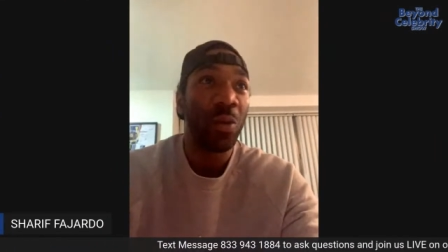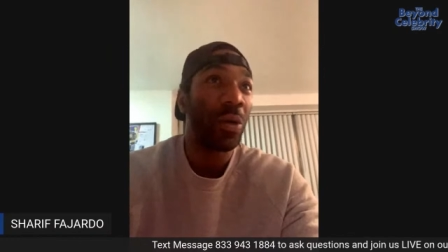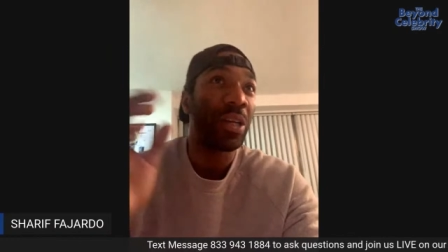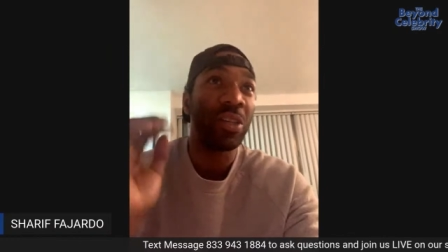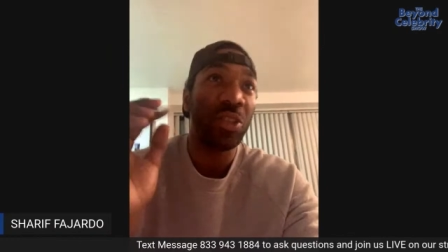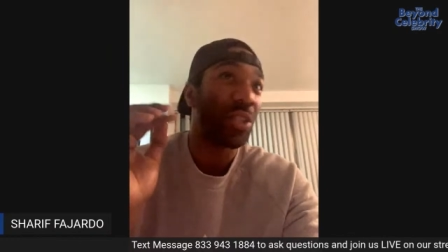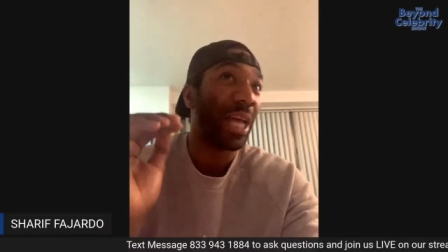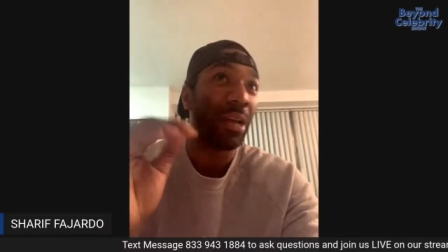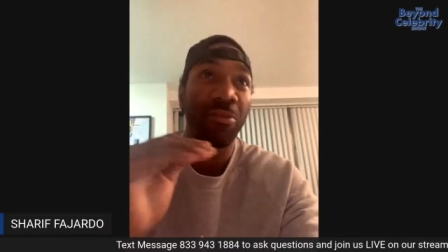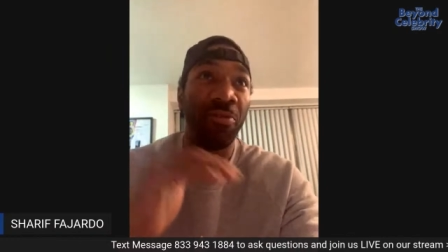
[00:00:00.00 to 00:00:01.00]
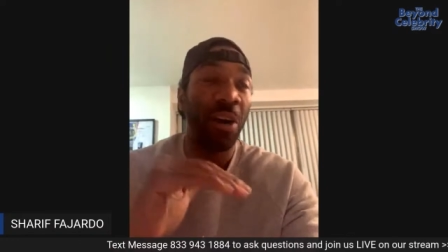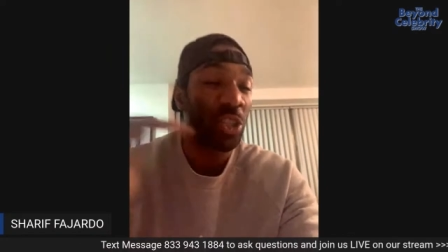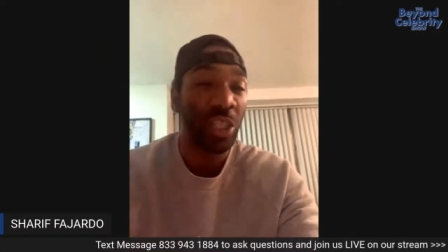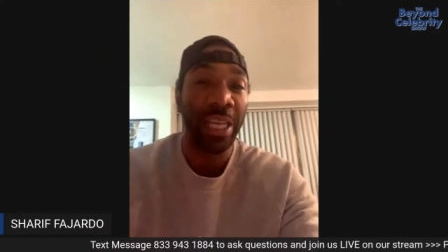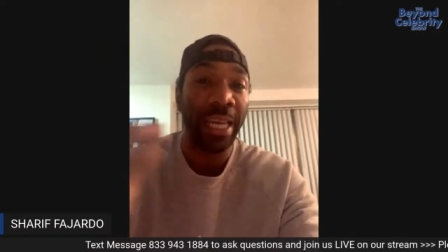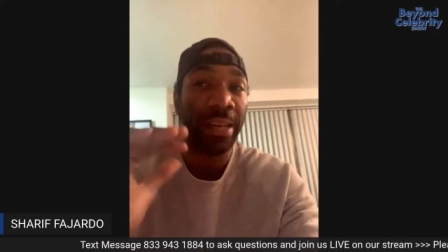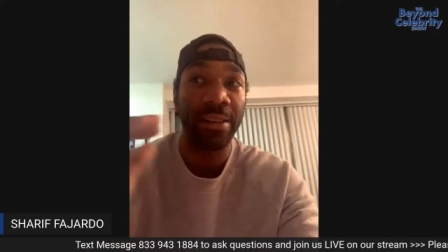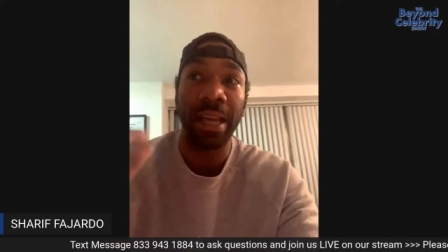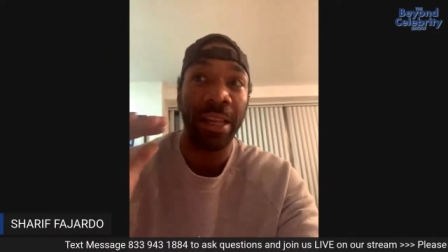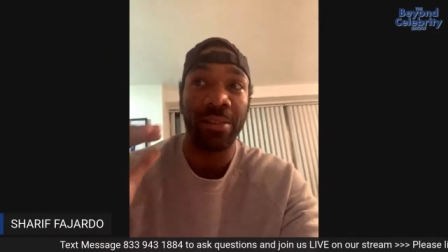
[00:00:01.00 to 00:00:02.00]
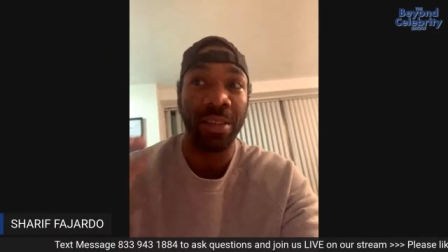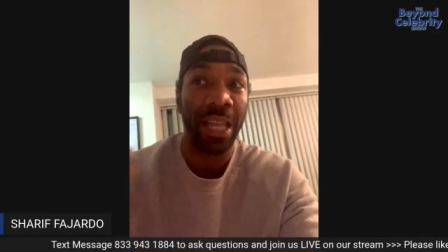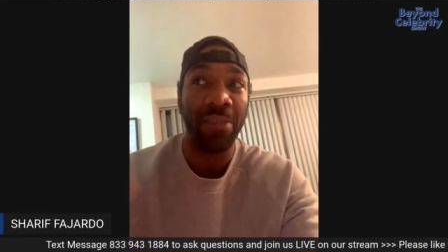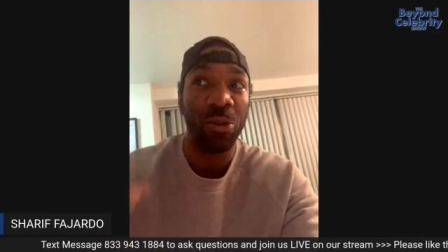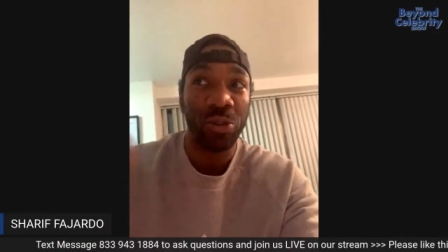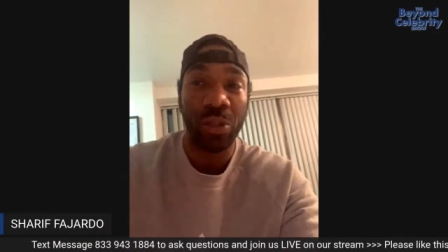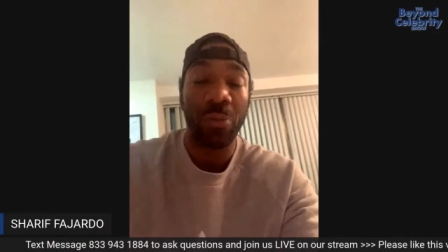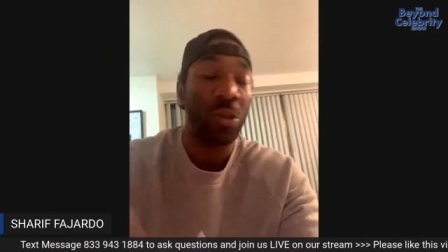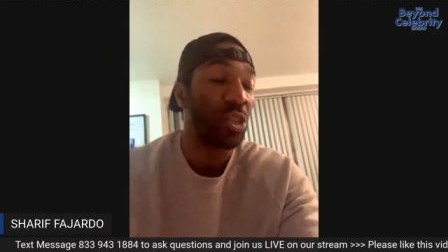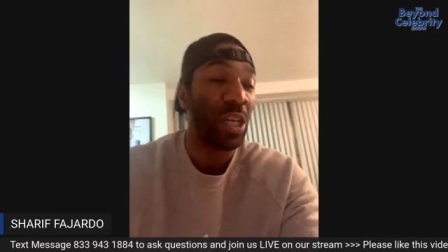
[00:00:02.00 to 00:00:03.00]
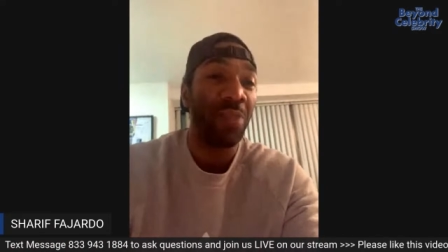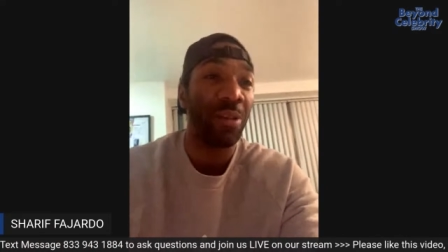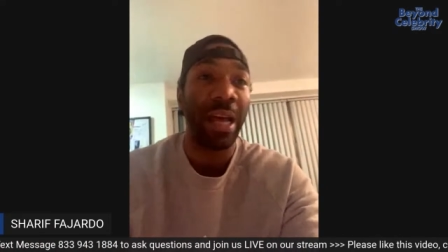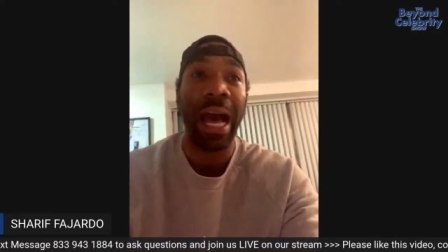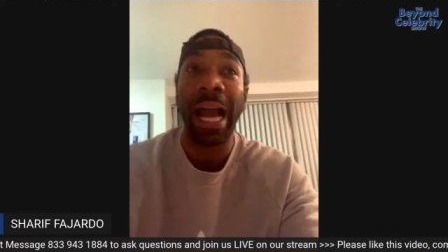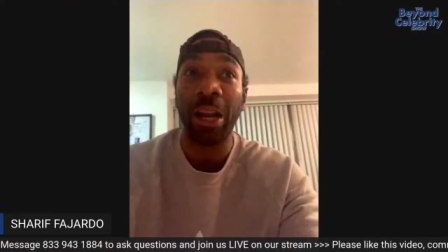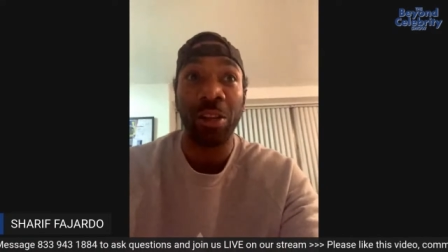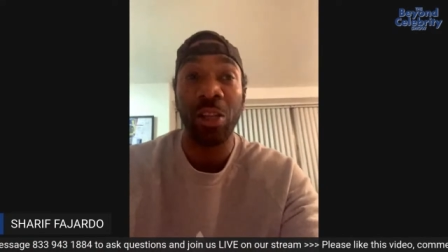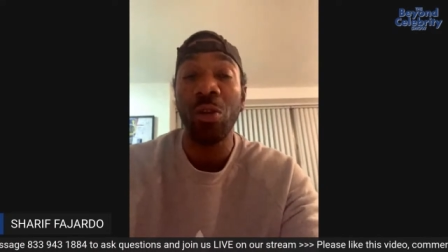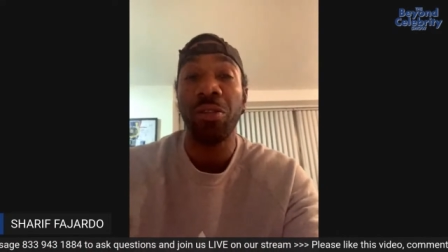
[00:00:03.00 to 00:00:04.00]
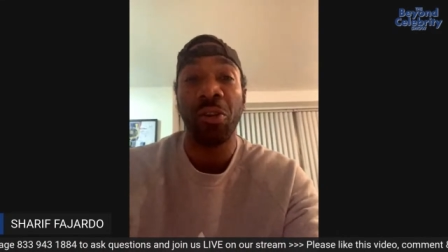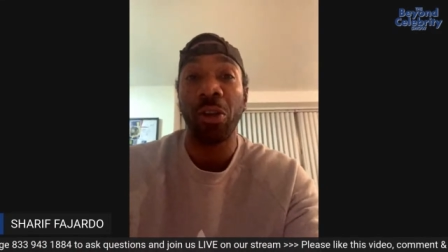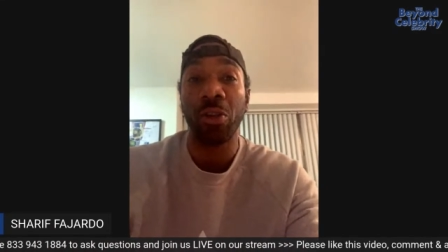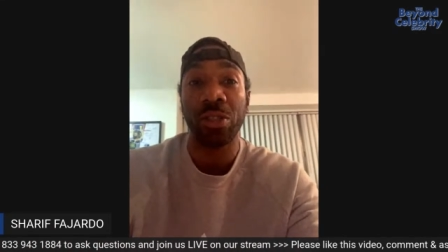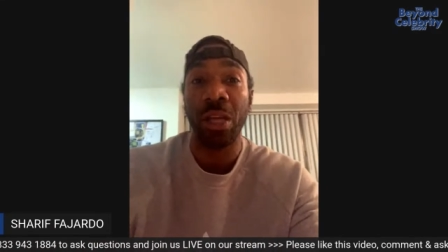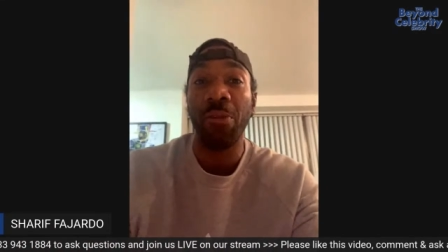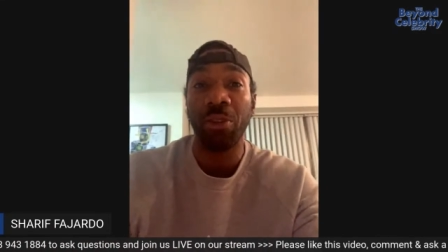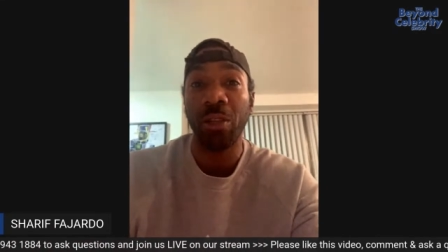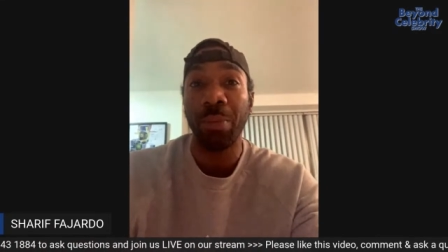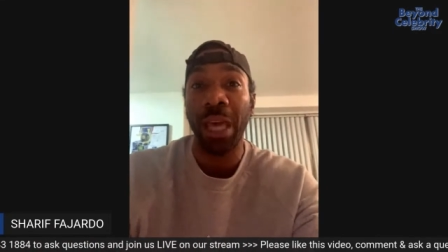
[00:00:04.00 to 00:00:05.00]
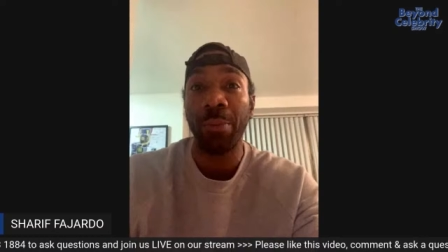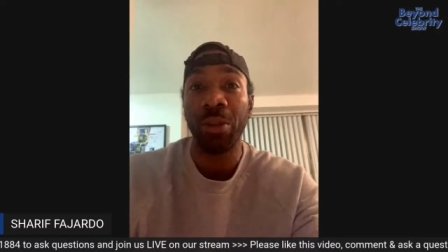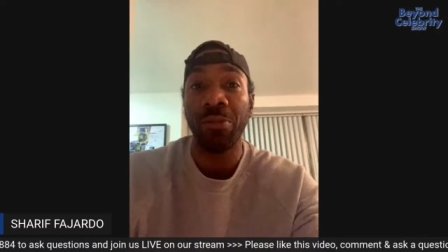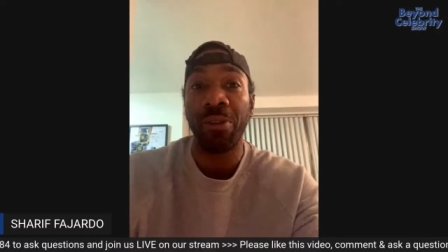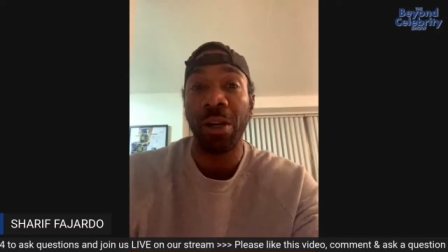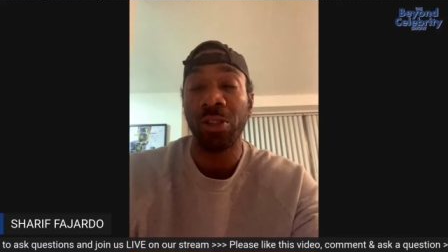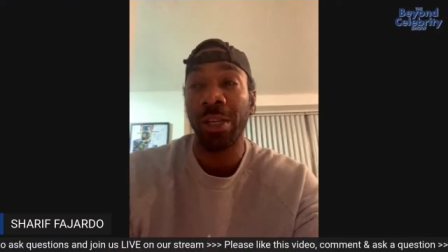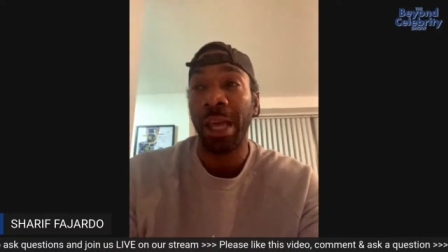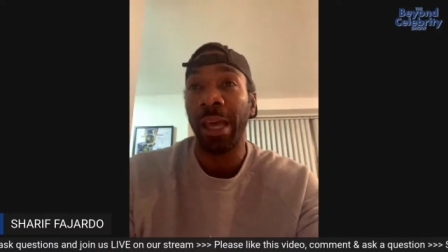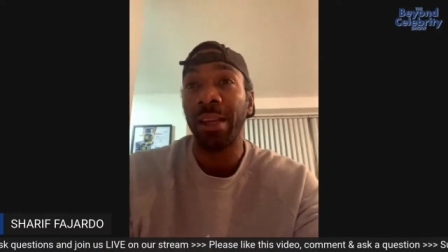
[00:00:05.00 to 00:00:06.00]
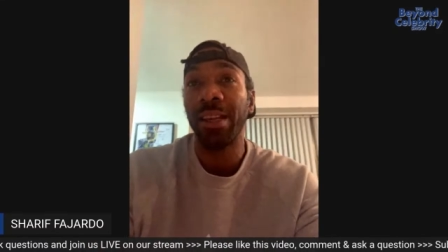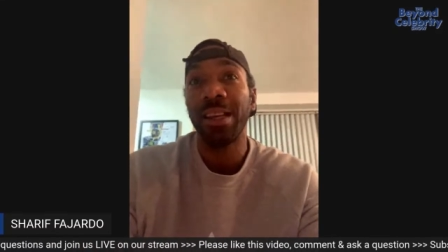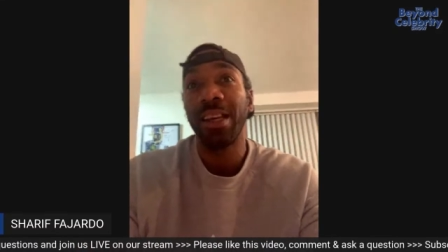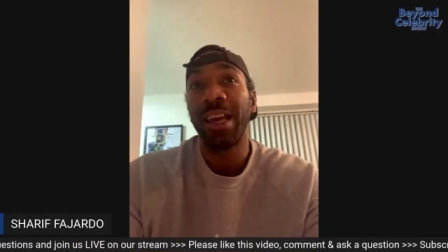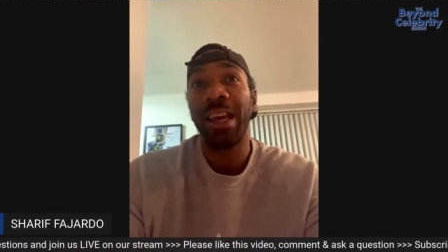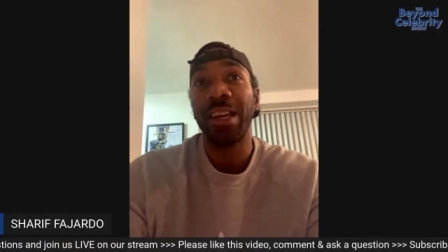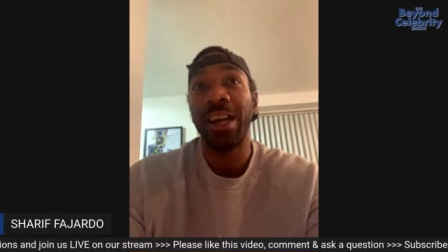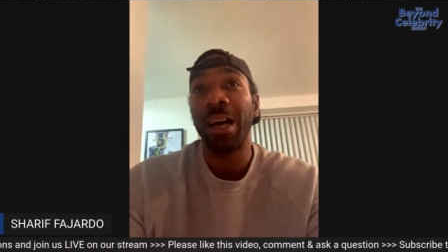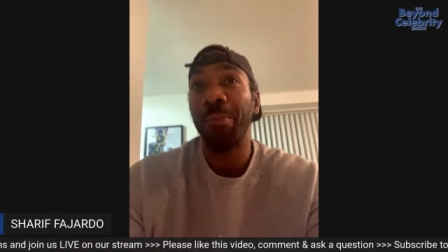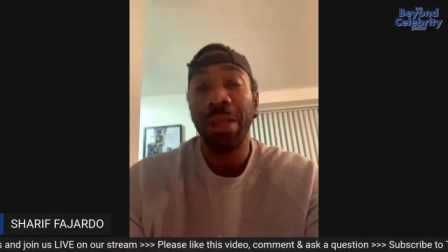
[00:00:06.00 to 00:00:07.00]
where you're just like functioning at levels that which are even higher than you thought yourself could be able to function at. And I